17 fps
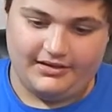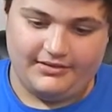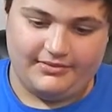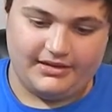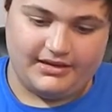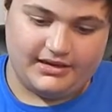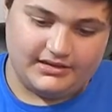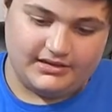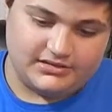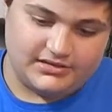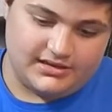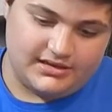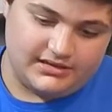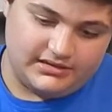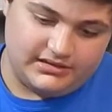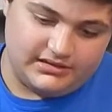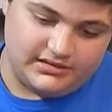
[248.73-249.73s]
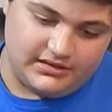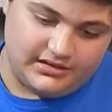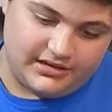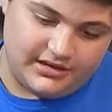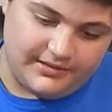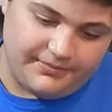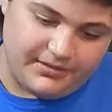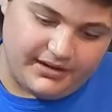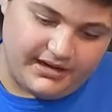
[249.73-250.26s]
Because it's a
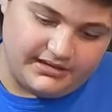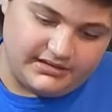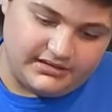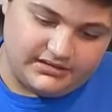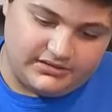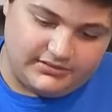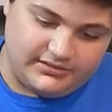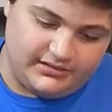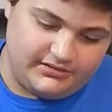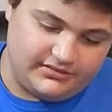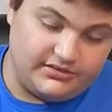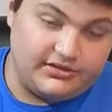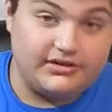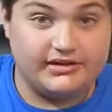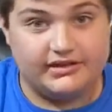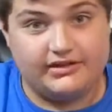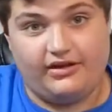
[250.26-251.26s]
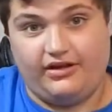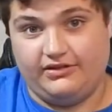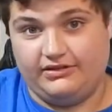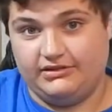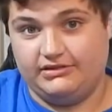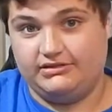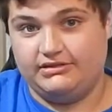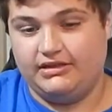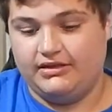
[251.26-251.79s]
good price. It's around
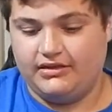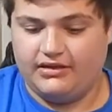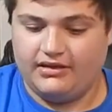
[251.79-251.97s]
$30.